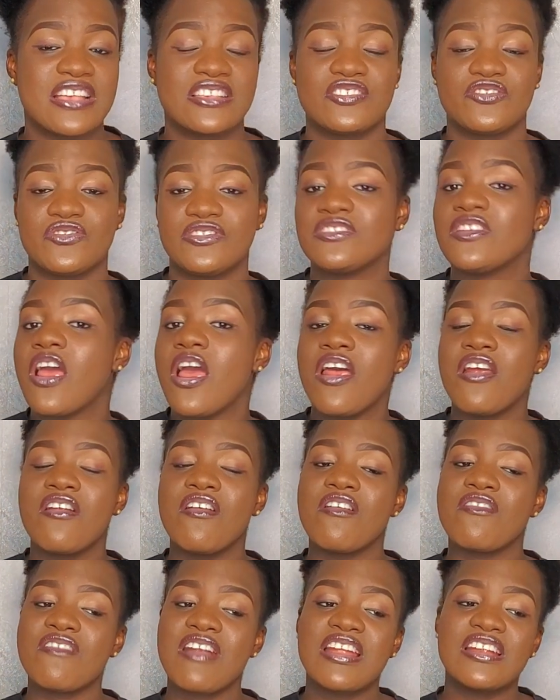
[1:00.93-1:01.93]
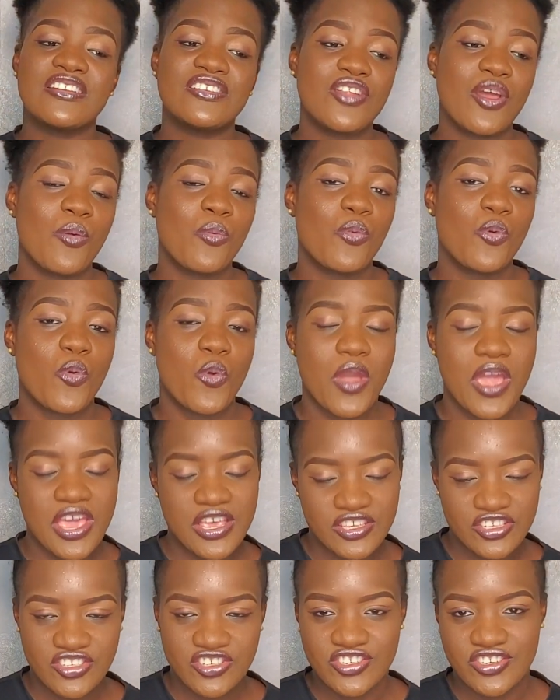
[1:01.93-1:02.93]
answering random
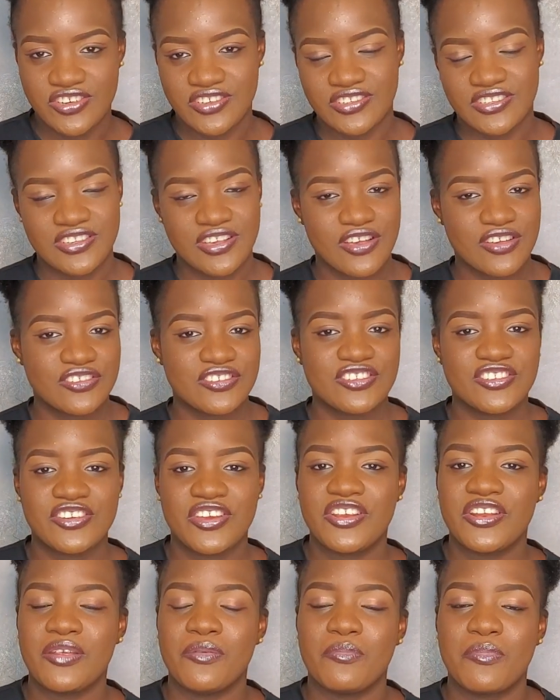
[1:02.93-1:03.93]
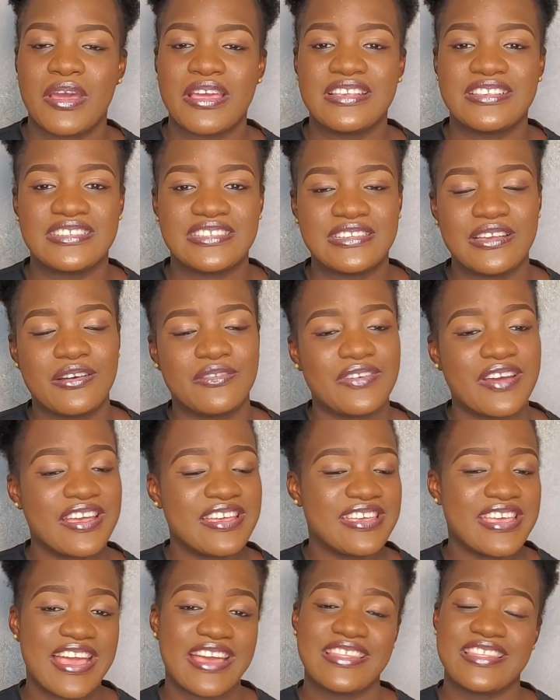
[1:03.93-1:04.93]
questions concerning myself.
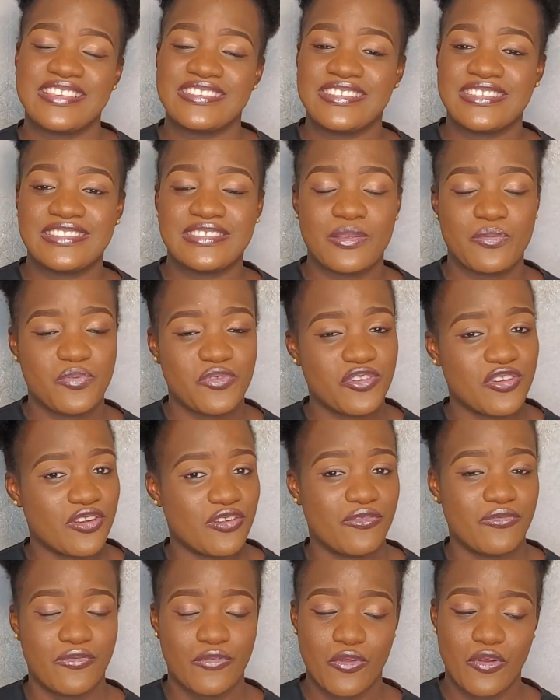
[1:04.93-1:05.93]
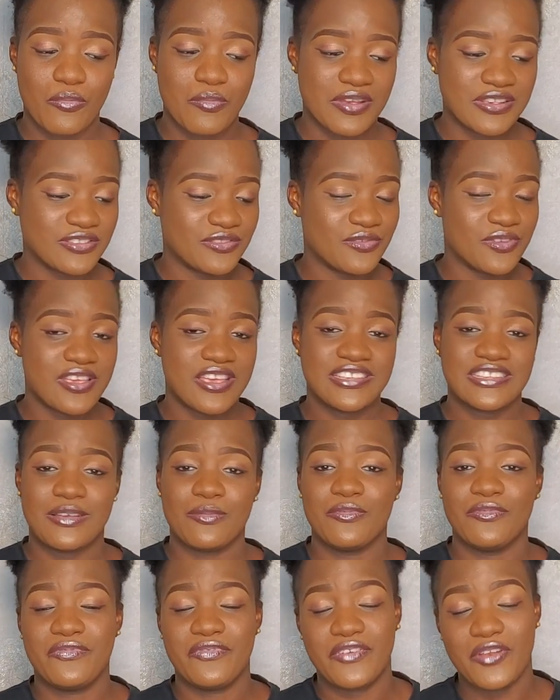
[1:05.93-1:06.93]
And yeah, this is the period of Vlogmas, so yes,
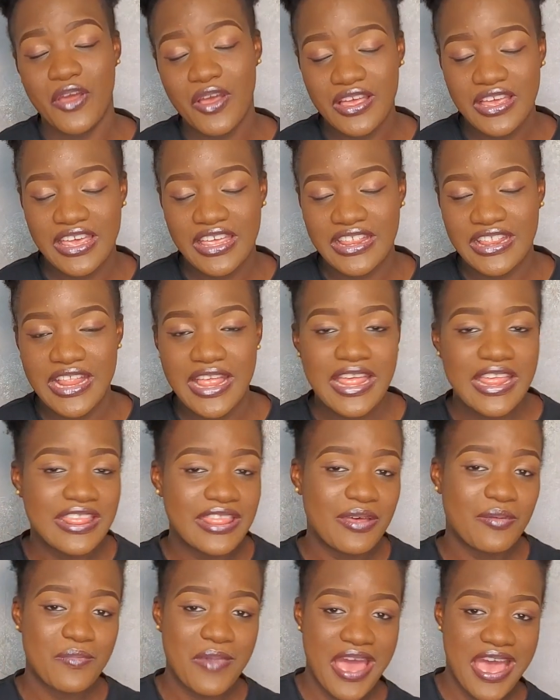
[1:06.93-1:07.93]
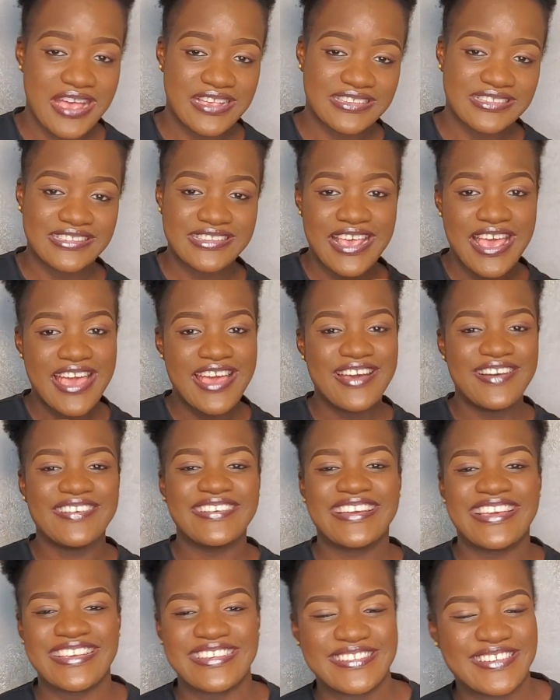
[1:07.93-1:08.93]
I'm vlogging the max.
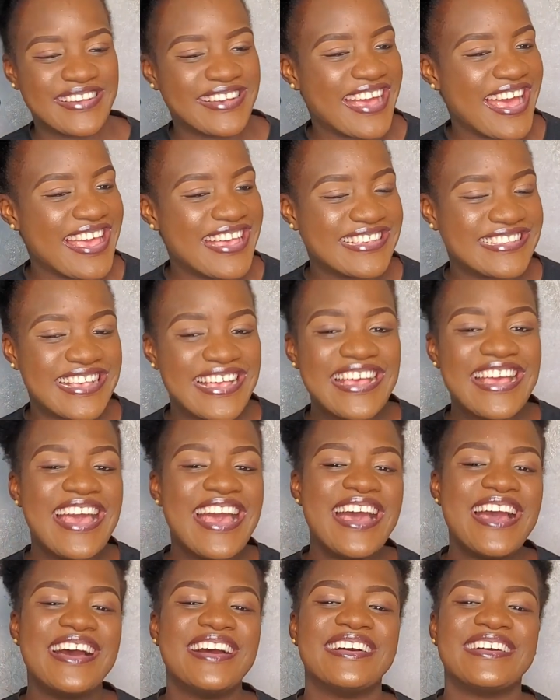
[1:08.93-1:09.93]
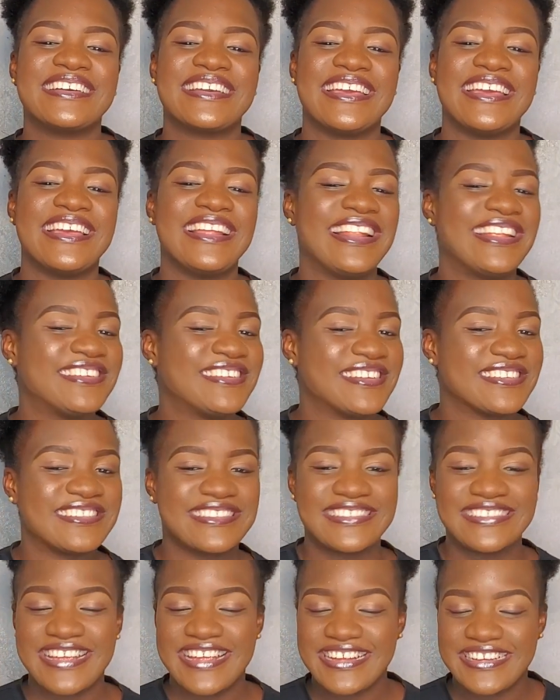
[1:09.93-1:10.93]
Okay, so guys, okay, let's
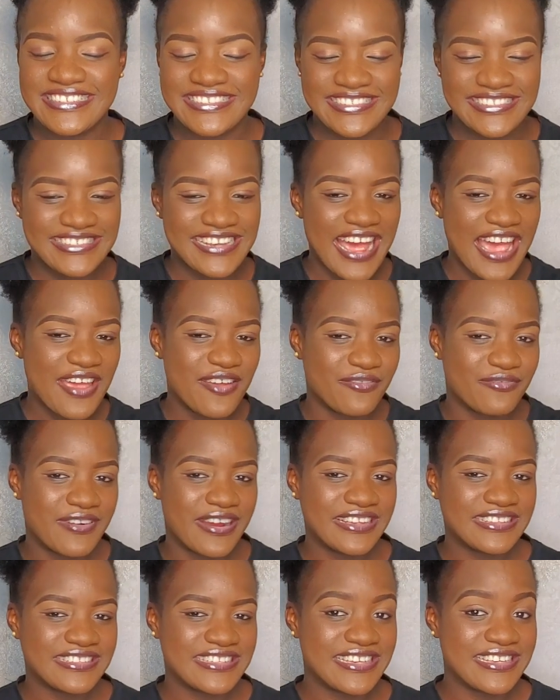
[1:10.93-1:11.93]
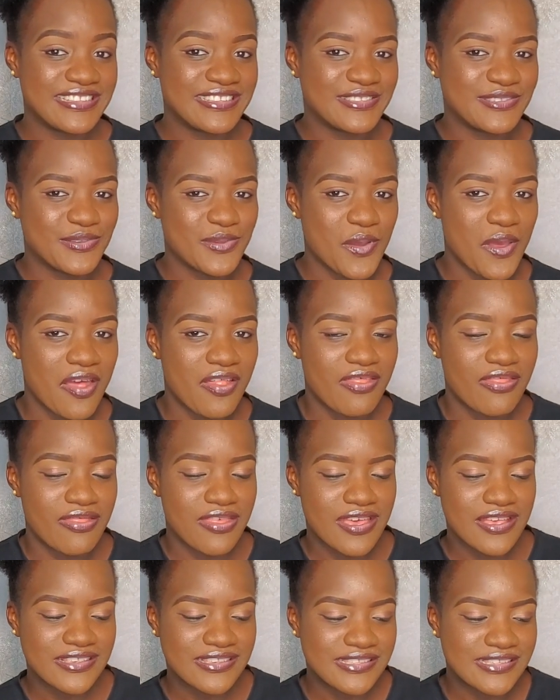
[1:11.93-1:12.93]
just dive right into
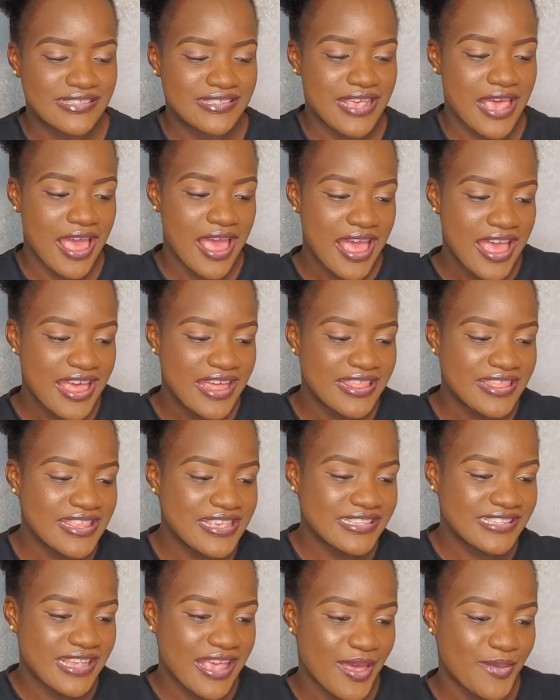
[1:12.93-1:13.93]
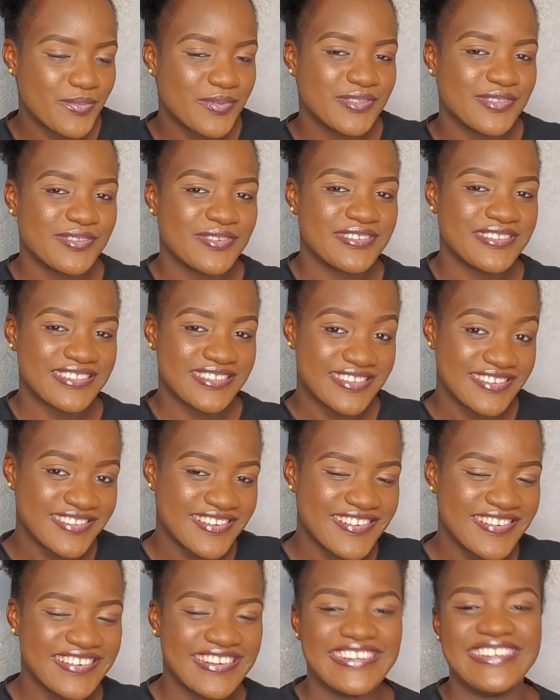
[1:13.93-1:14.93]
this episode,
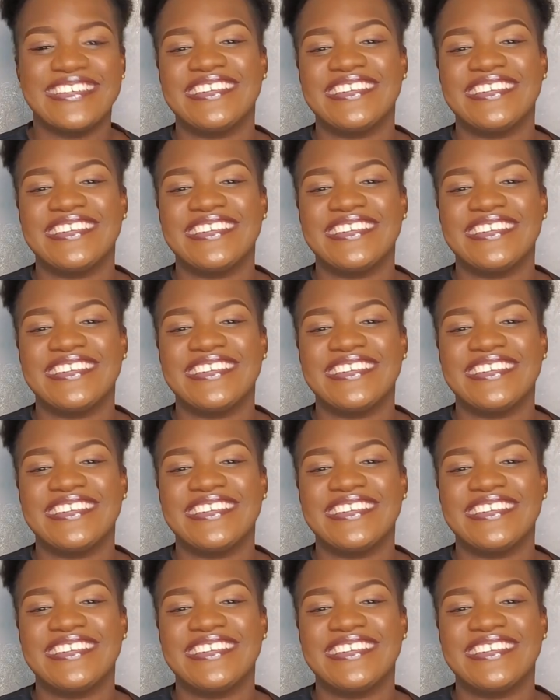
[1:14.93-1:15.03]
you know.